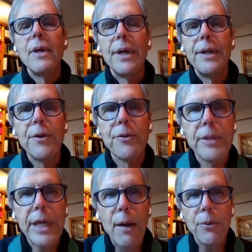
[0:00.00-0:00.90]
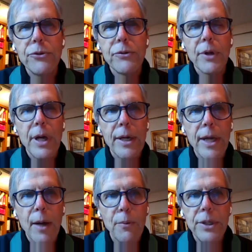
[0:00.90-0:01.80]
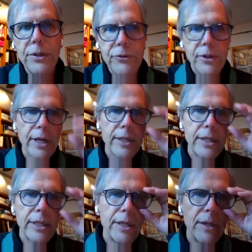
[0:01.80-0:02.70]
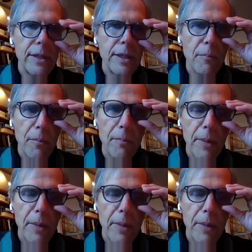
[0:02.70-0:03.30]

Another thing I was uh, got really stuck in in my